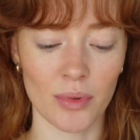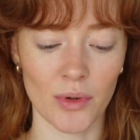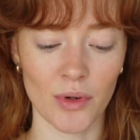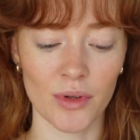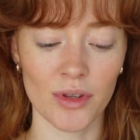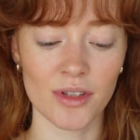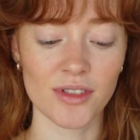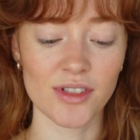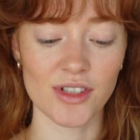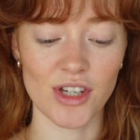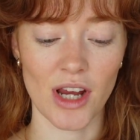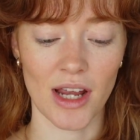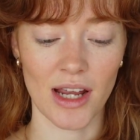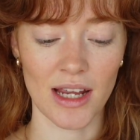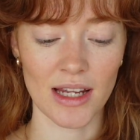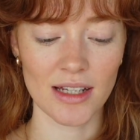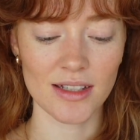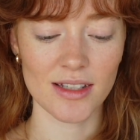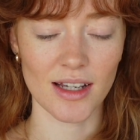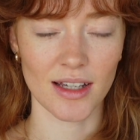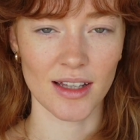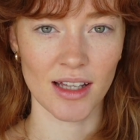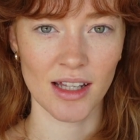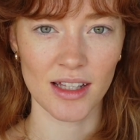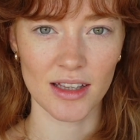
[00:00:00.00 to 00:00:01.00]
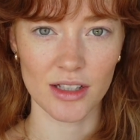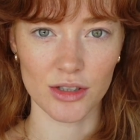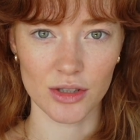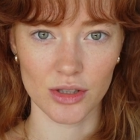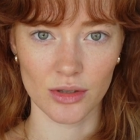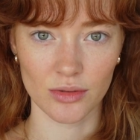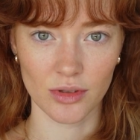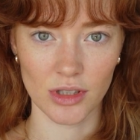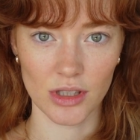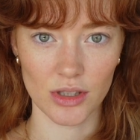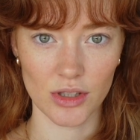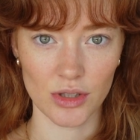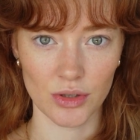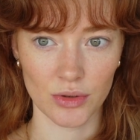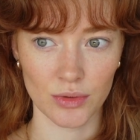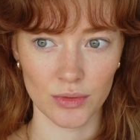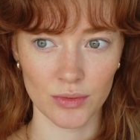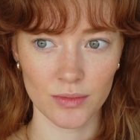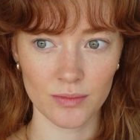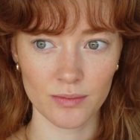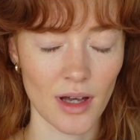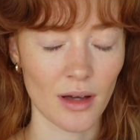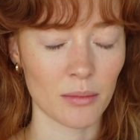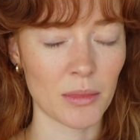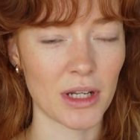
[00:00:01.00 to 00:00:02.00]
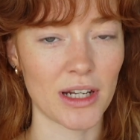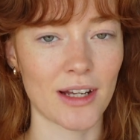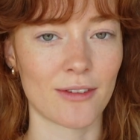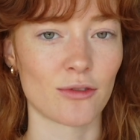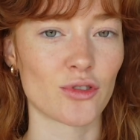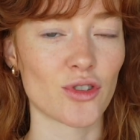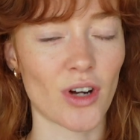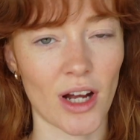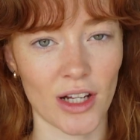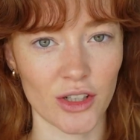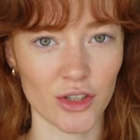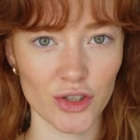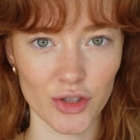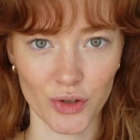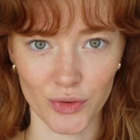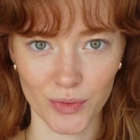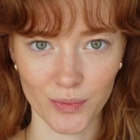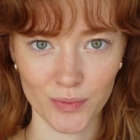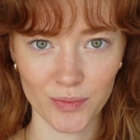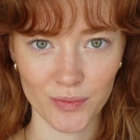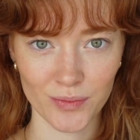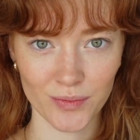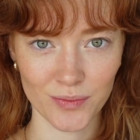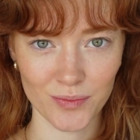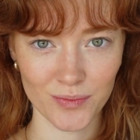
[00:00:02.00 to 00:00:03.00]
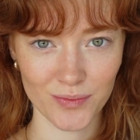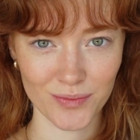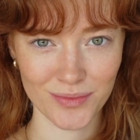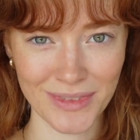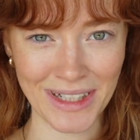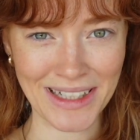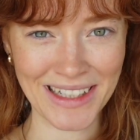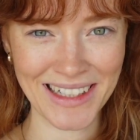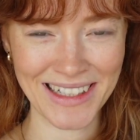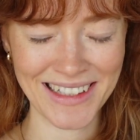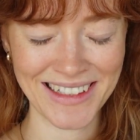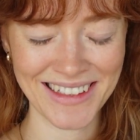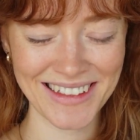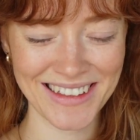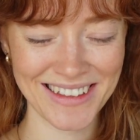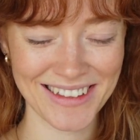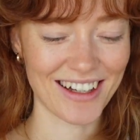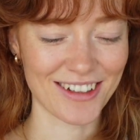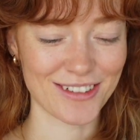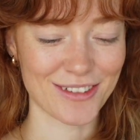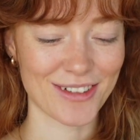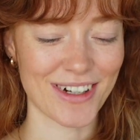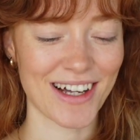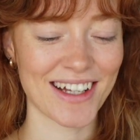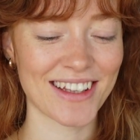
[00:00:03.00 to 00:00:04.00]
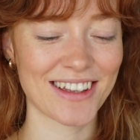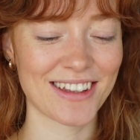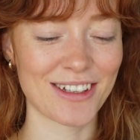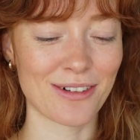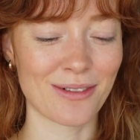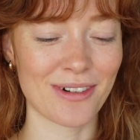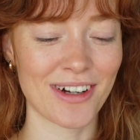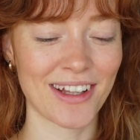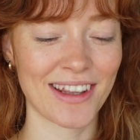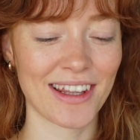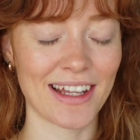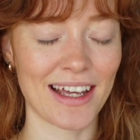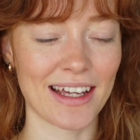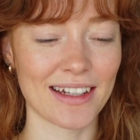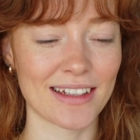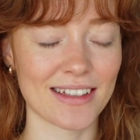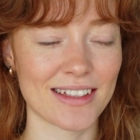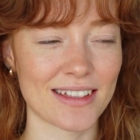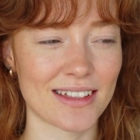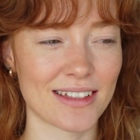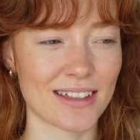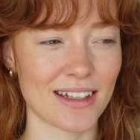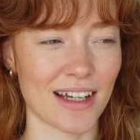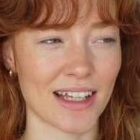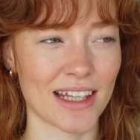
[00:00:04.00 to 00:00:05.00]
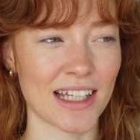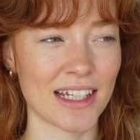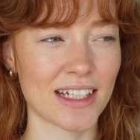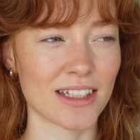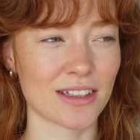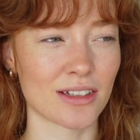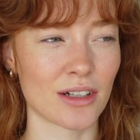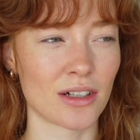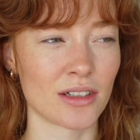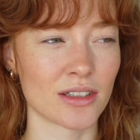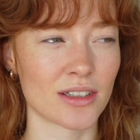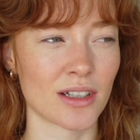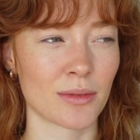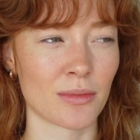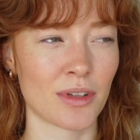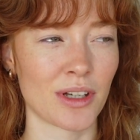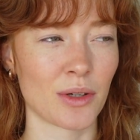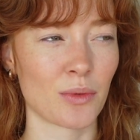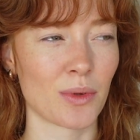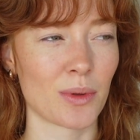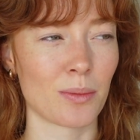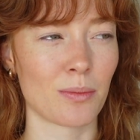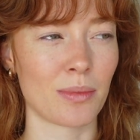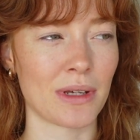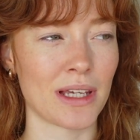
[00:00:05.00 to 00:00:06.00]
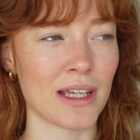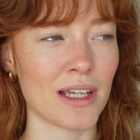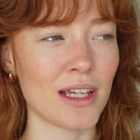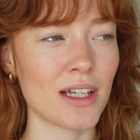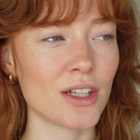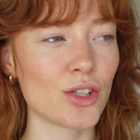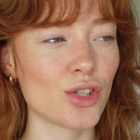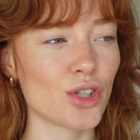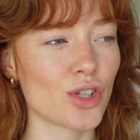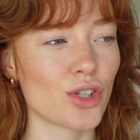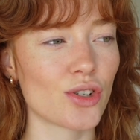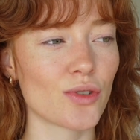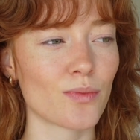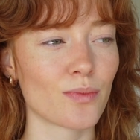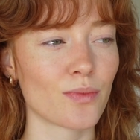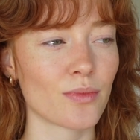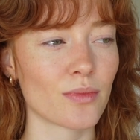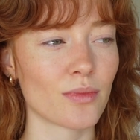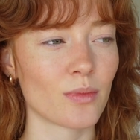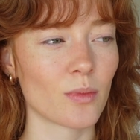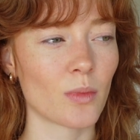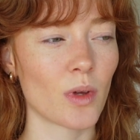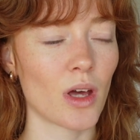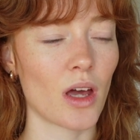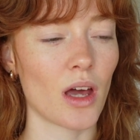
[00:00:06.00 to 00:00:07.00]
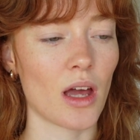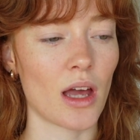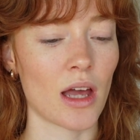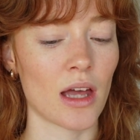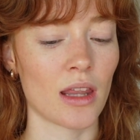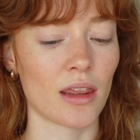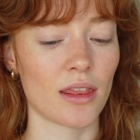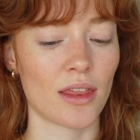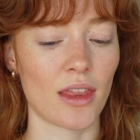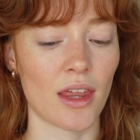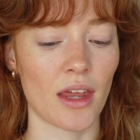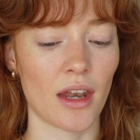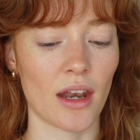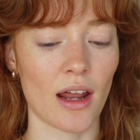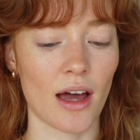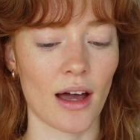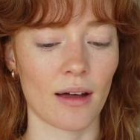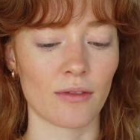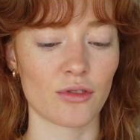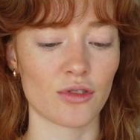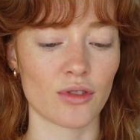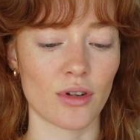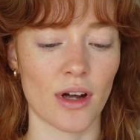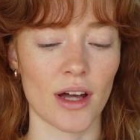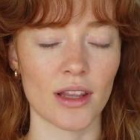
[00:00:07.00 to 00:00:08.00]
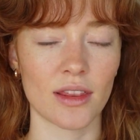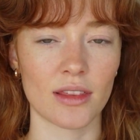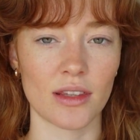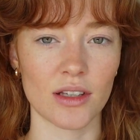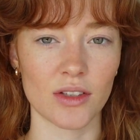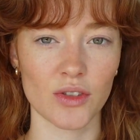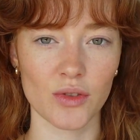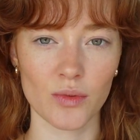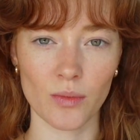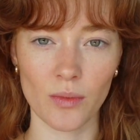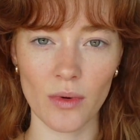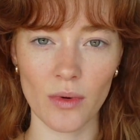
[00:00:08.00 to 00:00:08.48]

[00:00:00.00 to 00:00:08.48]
both shades. I think there's only two. I mean, I've tried two. I tried the one that's, I think it's called something with peach. And then I've tried this